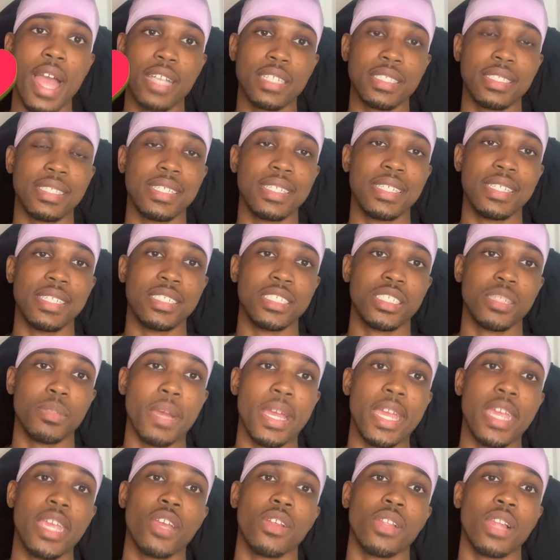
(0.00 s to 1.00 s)
actually
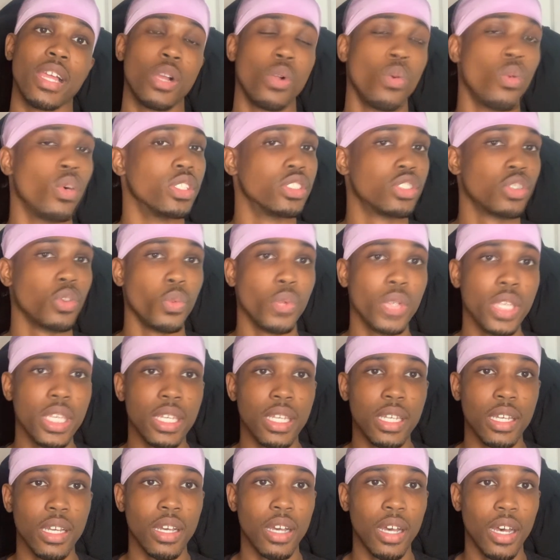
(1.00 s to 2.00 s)
condition my hair like once a
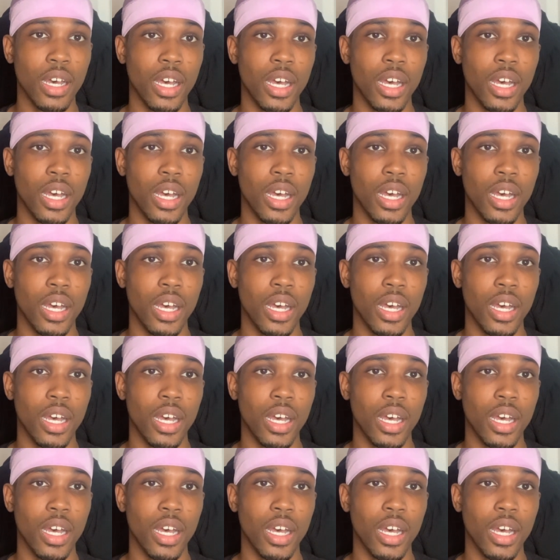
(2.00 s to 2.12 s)
week,